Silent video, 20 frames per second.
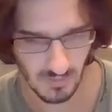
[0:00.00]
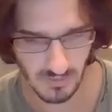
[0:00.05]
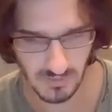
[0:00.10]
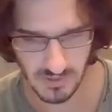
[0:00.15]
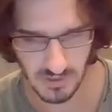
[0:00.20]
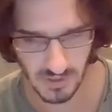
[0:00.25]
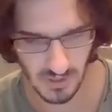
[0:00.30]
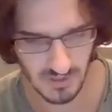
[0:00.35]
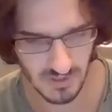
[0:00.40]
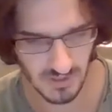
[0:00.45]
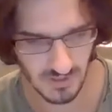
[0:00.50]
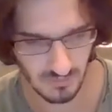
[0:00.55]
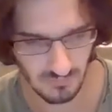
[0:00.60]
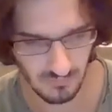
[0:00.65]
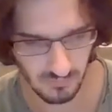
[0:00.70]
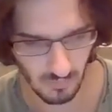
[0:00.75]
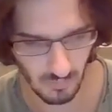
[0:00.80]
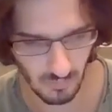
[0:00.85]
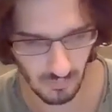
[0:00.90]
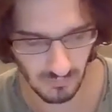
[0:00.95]
adjusted
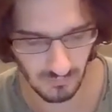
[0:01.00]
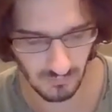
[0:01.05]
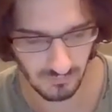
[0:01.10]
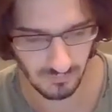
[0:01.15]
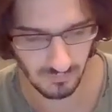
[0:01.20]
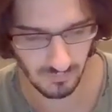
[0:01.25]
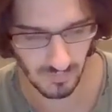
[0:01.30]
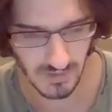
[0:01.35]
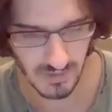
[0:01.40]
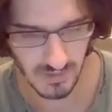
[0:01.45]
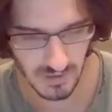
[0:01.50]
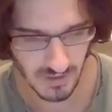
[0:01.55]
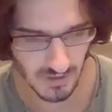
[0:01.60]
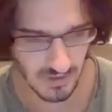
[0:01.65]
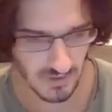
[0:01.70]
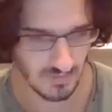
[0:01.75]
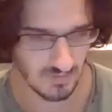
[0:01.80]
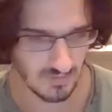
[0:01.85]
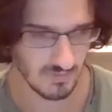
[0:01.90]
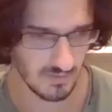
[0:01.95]
for
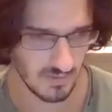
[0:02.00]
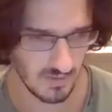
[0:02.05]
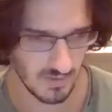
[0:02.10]
inflation,